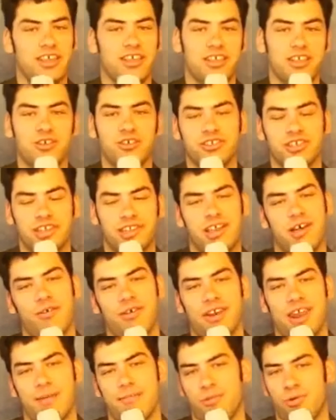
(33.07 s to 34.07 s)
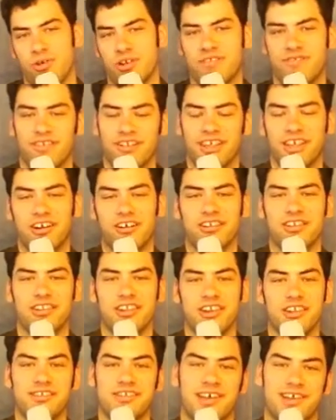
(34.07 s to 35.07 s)
Usually that's how we name most of our letters in the
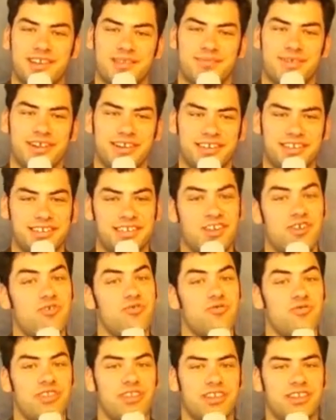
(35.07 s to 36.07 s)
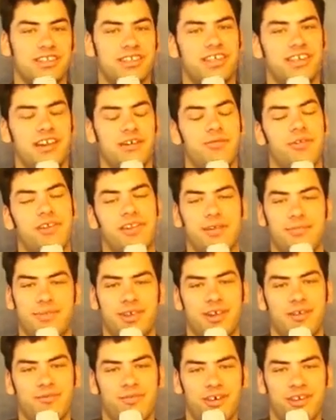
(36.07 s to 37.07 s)
New Testament, is just who the intended
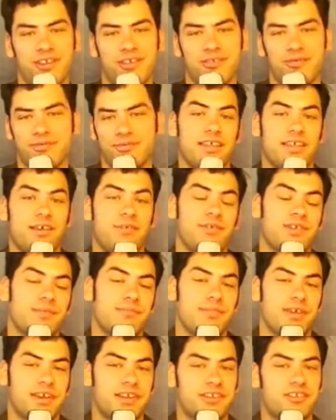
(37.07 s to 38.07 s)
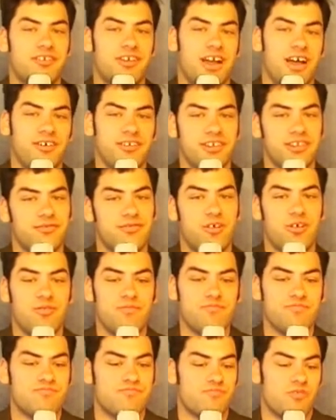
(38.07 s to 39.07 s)
recipient was. It was a mixed crowd in
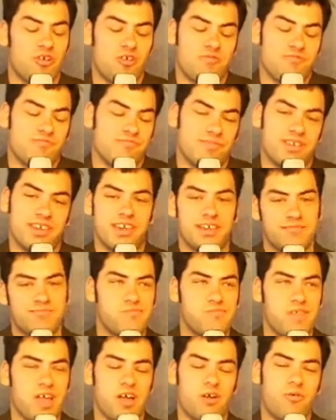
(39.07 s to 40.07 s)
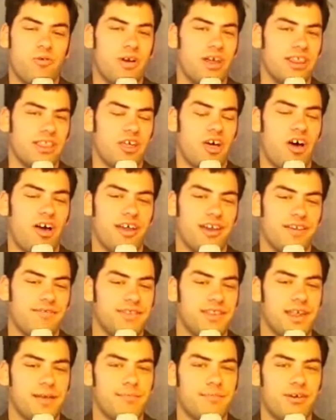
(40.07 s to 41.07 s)
Rome, Rome being not quite at the height of
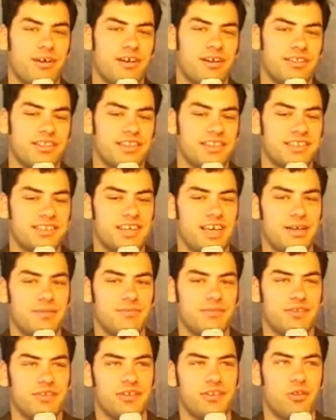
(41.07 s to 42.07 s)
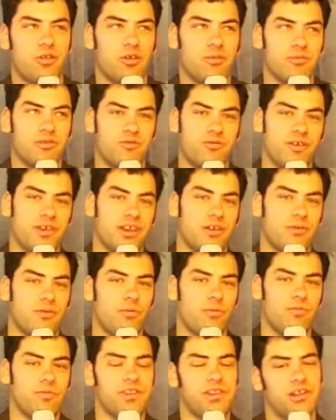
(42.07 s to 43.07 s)
its empire at this time. This was only
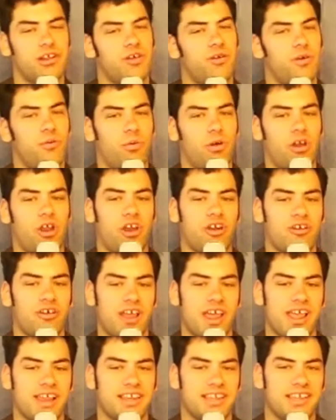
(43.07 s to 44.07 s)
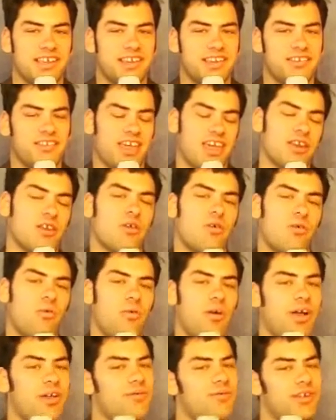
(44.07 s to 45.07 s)
between 0 and 100 AD, so they hadn't
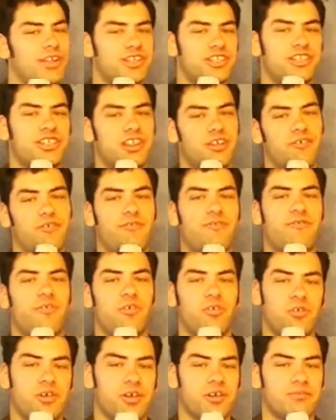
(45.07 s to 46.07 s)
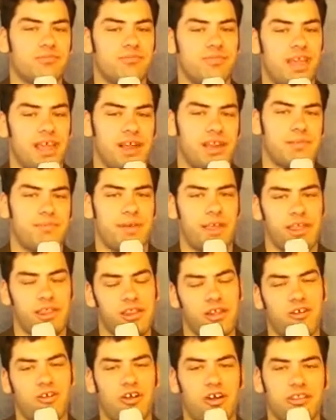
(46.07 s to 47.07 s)
quite reached their full
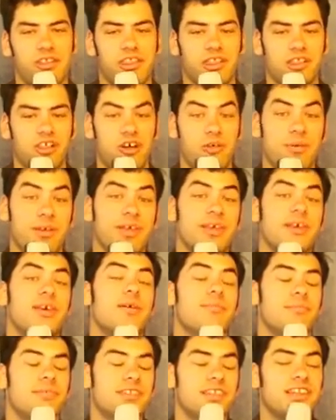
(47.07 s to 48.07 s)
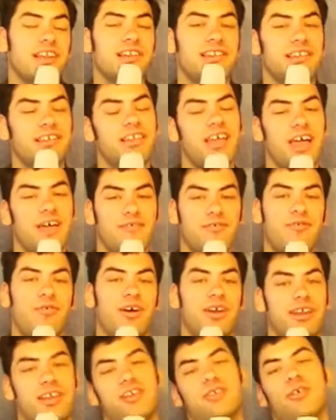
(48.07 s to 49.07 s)
expands across the globe, but they did still have
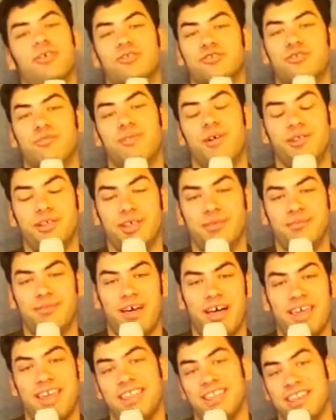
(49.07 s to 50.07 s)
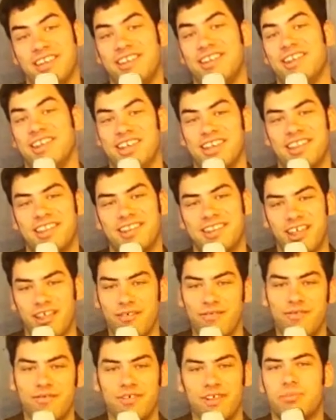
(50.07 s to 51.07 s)
quite a cultural melting pot in the city
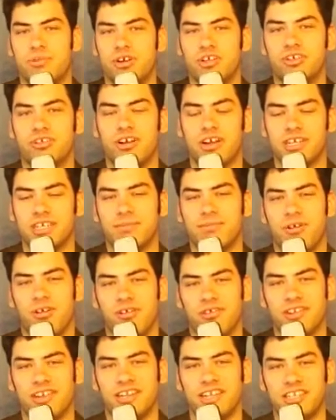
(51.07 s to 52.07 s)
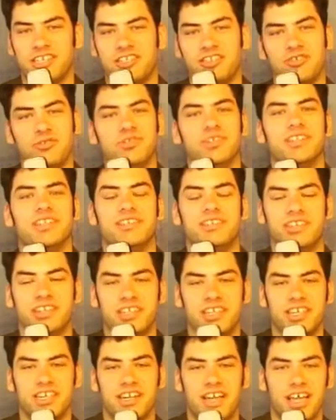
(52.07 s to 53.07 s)
itself. Pretty sure actually Paul sent it to the
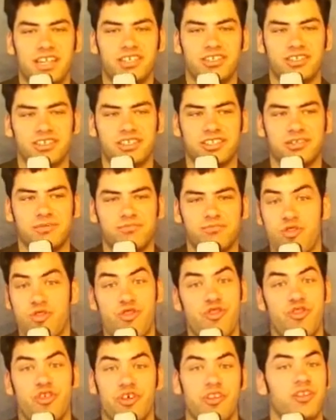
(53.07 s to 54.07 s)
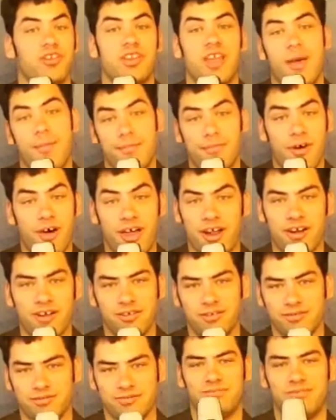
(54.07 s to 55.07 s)
city and not just the
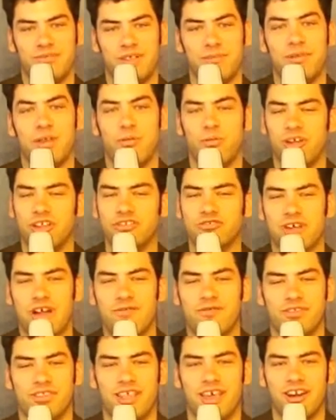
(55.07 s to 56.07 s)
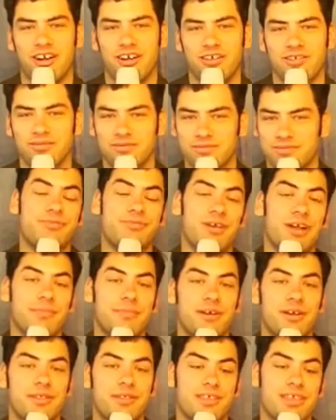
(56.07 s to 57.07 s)
empire. That'd be a well-traveled letter. The
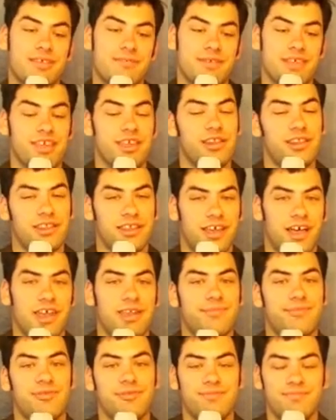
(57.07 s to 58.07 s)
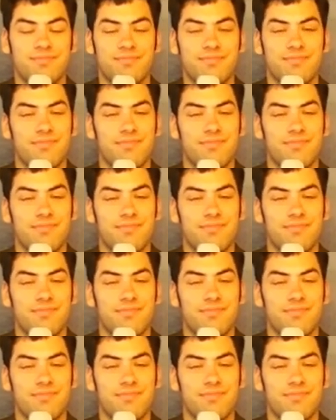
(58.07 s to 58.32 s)
primary theme is the gospel,